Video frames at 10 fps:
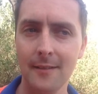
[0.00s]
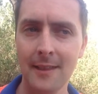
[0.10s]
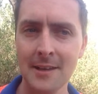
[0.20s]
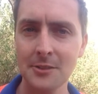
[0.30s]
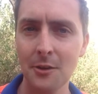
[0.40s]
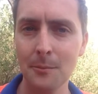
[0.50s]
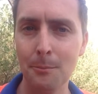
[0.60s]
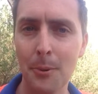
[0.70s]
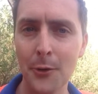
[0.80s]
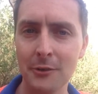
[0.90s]
that's all
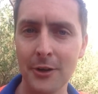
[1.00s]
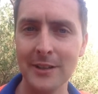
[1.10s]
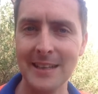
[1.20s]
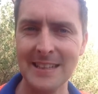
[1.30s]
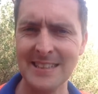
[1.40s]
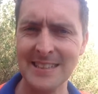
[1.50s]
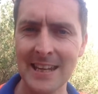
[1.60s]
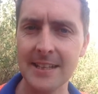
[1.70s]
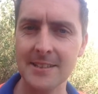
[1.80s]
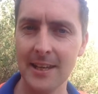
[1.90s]
bordering on
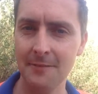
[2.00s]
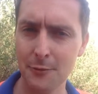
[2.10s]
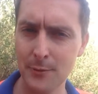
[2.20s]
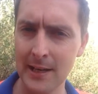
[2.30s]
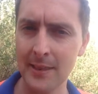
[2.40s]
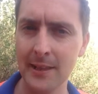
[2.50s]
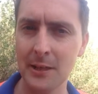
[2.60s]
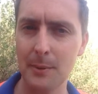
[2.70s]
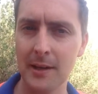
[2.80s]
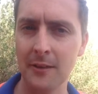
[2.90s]
insanity, if you really think
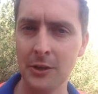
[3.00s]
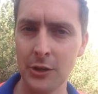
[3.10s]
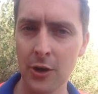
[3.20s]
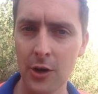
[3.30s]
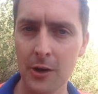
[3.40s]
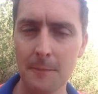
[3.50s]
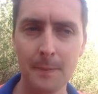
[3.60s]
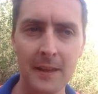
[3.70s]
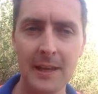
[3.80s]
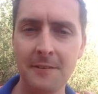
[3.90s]
about it. That
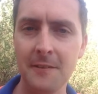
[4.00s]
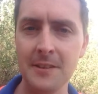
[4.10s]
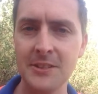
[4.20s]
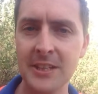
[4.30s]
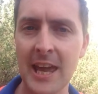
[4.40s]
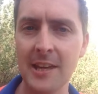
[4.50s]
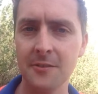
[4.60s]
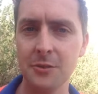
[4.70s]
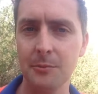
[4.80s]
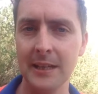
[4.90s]
if you're scared
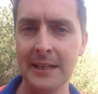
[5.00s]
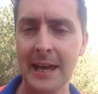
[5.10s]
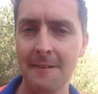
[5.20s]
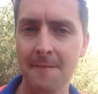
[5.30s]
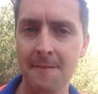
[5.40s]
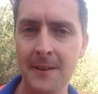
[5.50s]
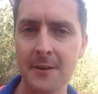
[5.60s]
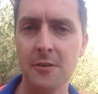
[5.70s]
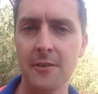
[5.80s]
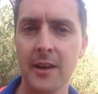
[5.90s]
of something and you have
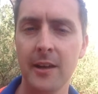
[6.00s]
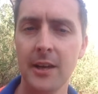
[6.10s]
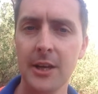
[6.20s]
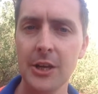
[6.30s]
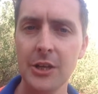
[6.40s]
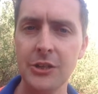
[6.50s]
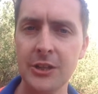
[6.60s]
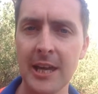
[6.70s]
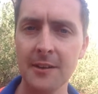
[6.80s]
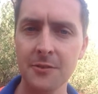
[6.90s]
fear of it, you're
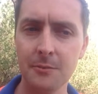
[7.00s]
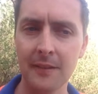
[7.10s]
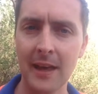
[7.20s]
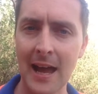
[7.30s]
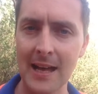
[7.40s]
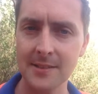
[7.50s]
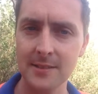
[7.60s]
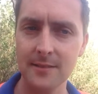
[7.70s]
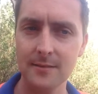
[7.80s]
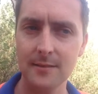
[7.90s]
scared of something that
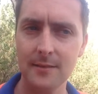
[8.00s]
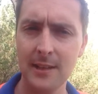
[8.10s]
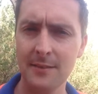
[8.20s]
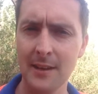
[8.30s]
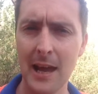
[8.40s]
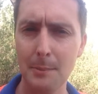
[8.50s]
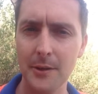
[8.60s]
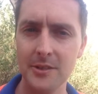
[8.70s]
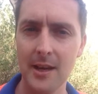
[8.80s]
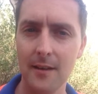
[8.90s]
hasn't even
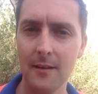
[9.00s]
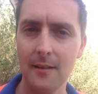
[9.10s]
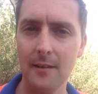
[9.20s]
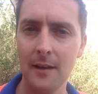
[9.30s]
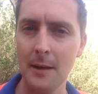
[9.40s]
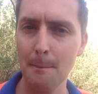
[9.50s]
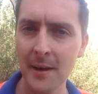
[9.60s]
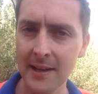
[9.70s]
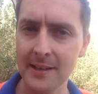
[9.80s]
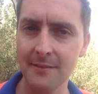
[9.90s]
happened yet, and it
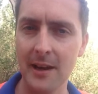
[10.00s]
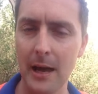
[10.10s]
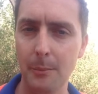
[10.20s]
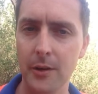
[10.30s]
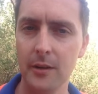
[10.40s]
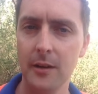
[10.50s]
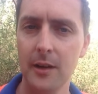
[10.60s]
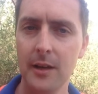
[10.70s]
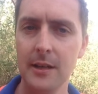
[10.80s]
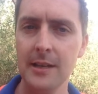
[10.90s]
might never happen.
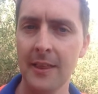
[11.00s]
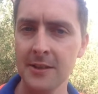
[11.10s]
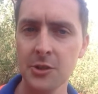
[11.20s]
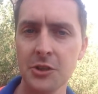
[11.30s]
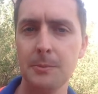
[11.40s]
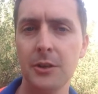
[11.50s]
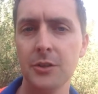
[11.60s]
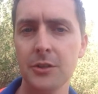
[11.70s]
Now, that's not to be